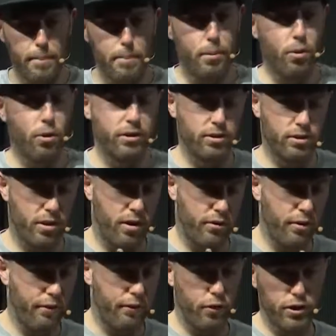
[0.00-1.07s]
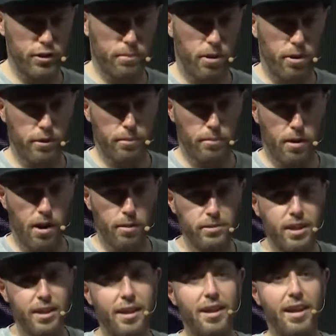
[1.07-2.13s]
importance on the first part of the prompt
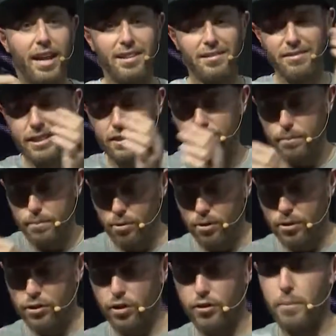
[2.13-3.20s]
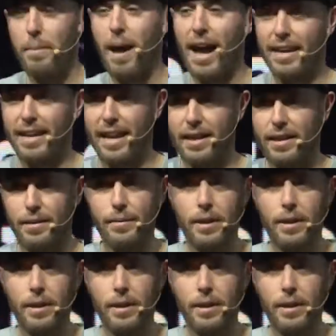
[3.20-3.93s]
and the least importance on the back end.